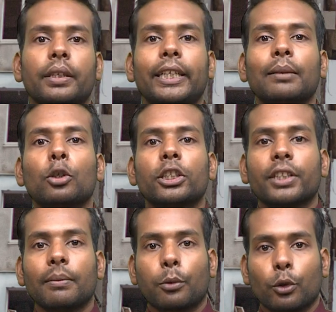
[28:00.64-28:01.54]

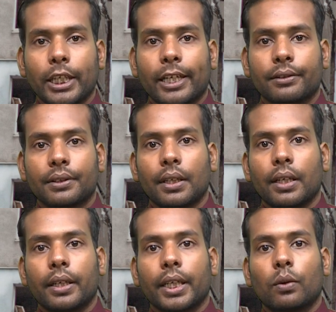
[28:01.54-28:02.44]
Demolition projects
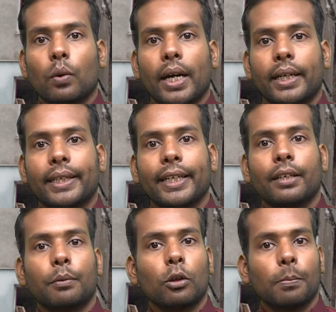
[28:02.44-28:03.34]
require
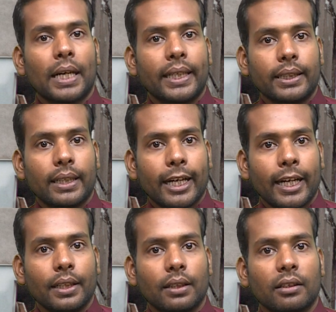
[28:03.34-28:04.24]
careful planning
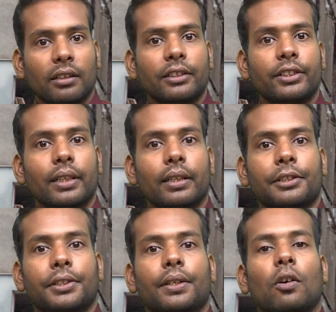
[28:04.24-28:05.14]
and
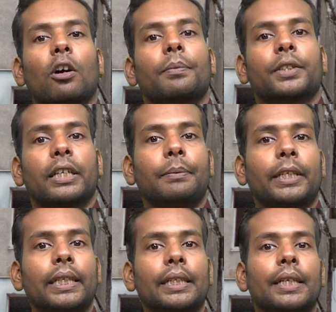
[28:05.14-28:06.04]
consideration of
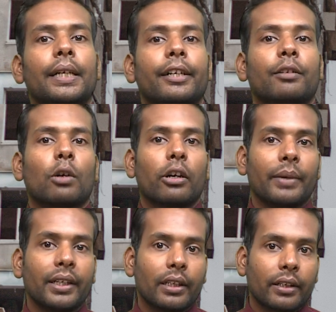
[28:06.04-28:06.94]
safety,
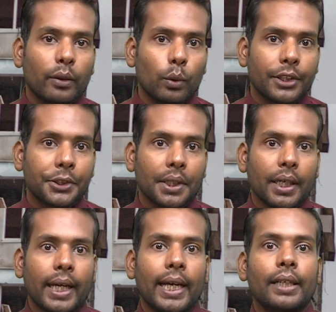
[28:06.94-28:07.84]
environmental regulation
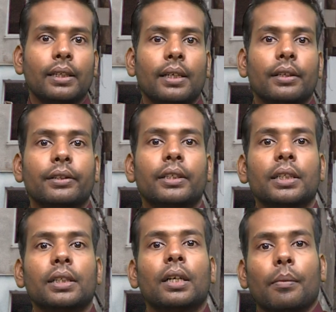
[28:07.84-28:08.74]
and
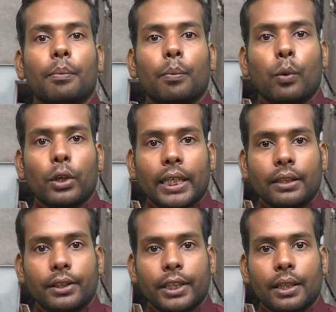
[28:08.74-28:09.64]
the
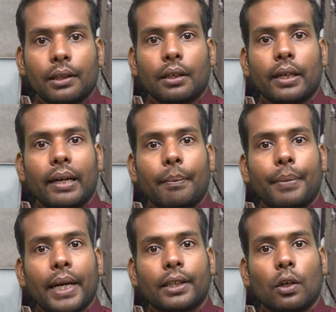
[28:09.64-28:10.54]
potential
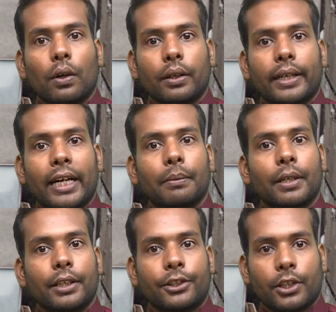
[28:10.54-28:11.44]
impact on neighbor
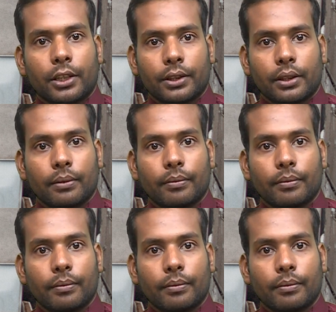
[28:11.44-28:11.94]
structure